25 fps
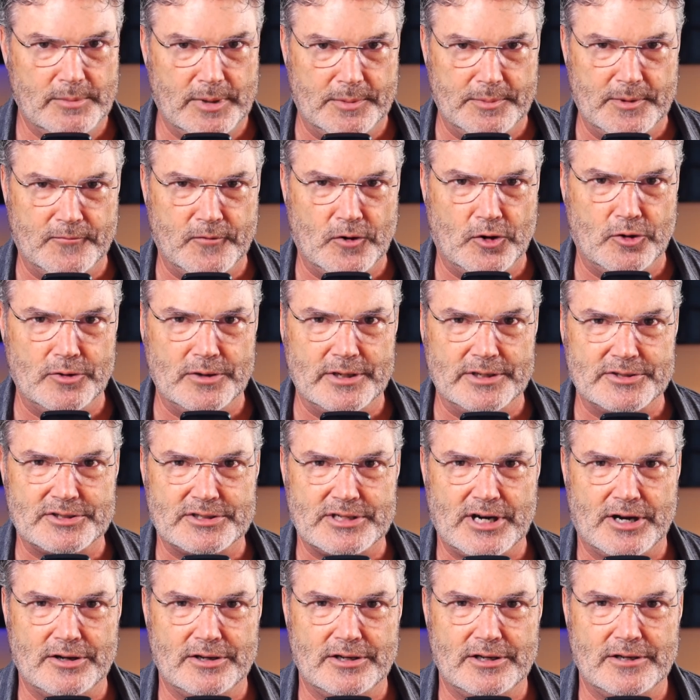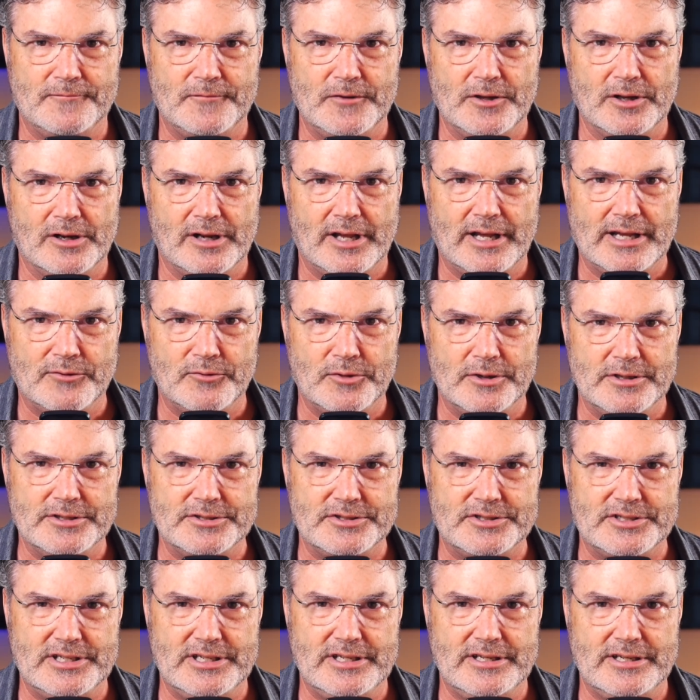But before we get started, if you like what
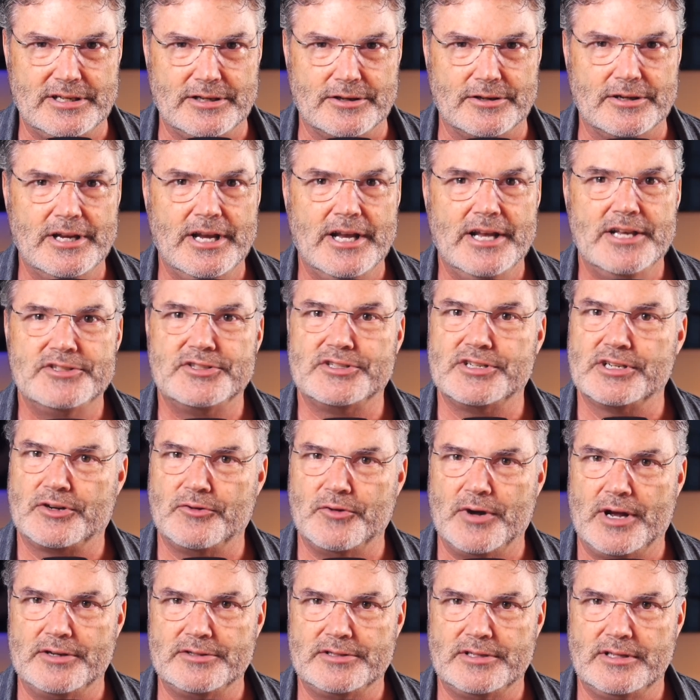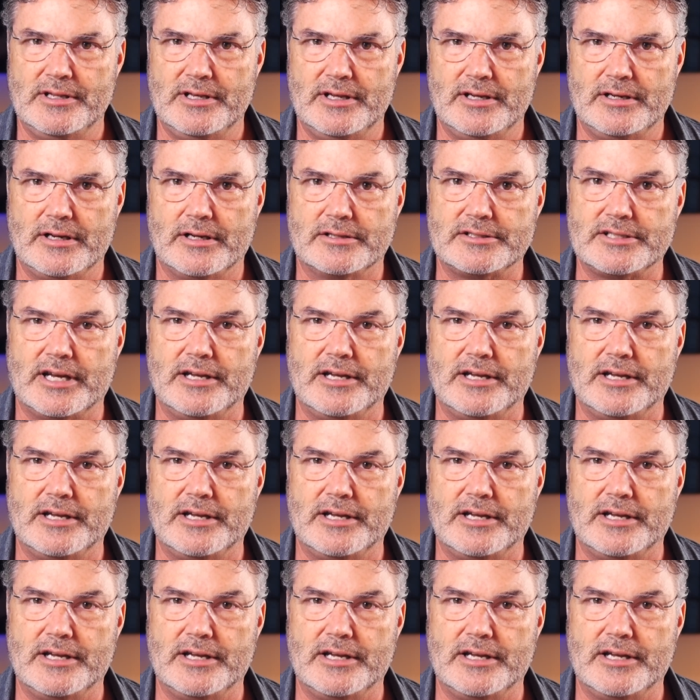you see here, stick around to the end.